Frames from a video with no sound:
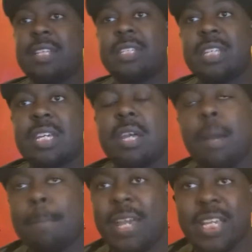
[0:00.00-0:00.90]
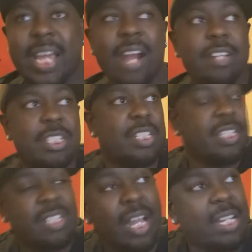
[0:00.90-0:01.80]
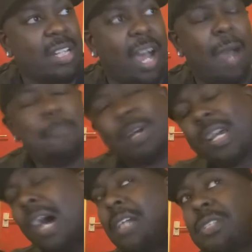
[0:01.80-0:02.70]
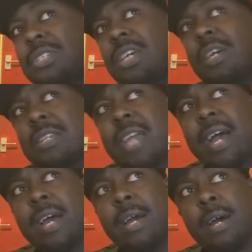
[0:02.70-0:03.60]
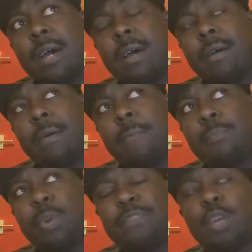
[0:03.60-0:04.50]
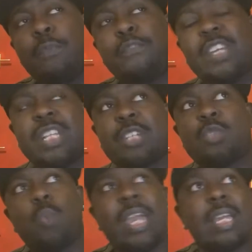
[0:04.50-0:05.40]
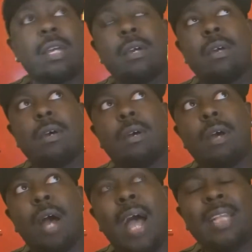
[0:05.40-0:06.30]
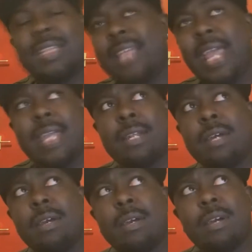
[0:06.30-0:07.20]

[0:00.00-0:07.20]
then the main character did like an uppercut, yeah, with the Phoenix wing. And then